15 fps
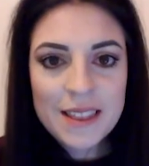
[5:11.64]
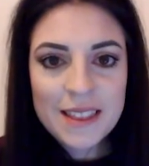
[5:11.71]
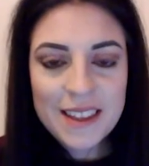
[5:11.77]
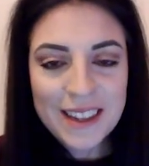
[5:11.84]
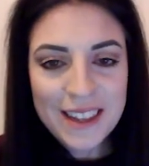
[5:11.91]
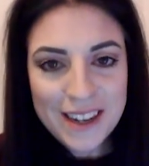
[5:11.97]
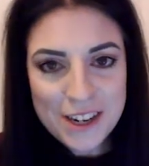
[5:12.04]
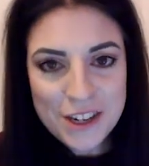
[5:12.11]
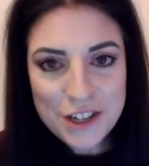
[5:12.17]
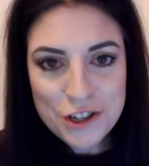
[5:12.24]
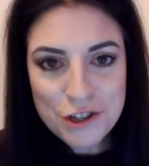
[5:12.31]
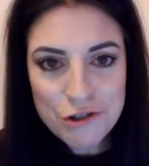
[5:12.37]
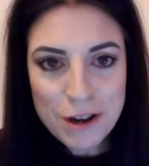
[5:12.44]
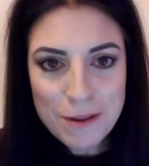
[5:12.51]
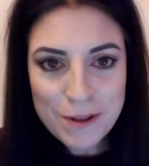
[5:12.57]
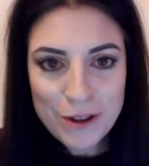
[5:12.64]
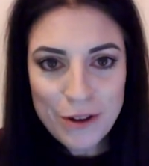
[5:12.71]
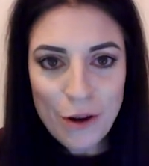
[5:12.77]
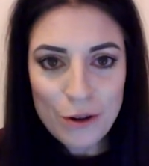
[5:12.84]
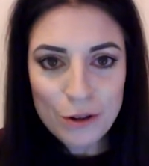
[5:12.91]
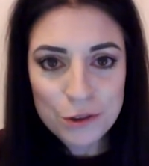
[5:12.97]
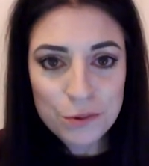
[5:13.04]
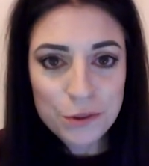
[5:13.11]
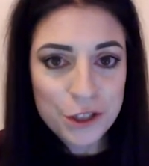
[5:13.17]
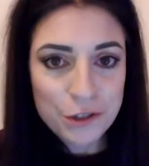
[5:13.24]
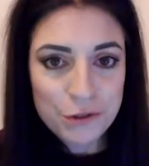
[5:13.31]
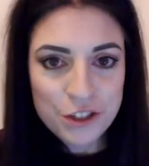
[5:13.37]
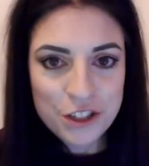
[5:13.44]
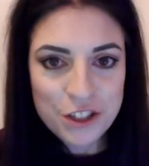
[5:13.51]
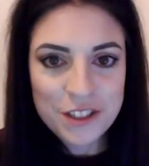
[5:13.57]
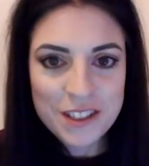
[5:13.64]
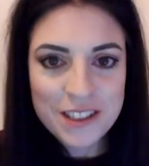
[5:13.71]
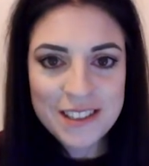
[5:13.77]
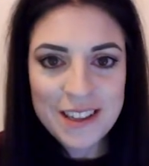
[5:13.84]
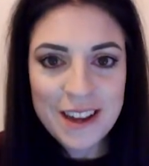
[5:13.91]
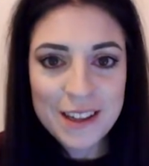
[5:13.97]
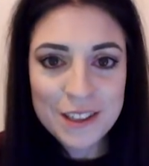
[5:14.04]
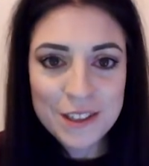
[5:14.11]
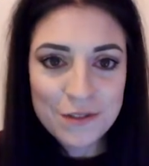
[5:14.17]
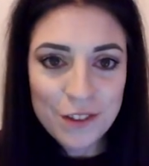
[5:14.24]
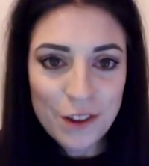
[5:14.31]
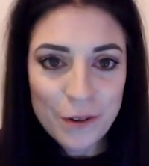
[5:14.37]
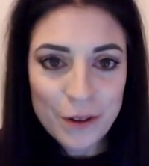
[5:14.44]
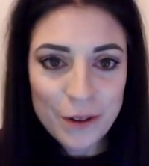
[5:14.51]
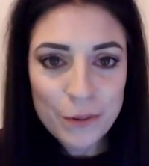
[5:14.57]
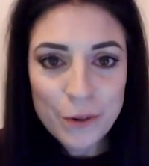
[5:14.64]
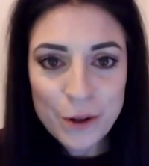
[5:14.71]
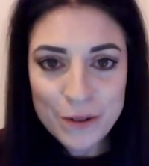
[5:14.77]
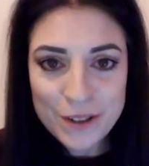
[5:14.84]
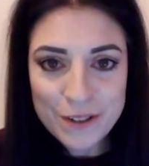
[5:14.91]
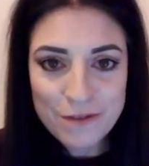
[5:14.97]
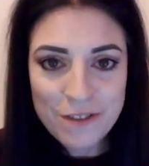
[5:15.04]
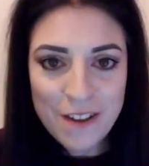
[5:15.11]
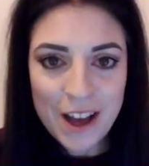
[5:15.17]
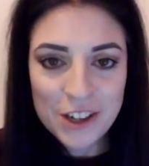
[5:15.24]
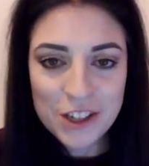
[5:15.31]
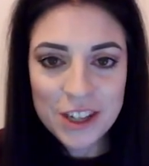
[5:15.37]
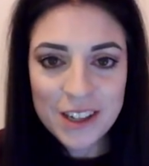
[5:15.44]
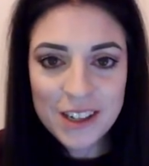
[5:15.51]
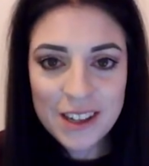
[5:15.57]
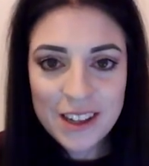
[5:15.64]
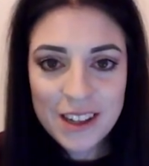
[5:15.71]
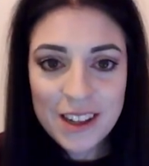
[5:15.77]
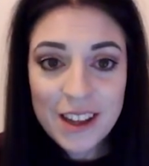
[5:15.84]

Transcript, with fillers: The clinician's treatment goals were to reduce the signs of local wound infection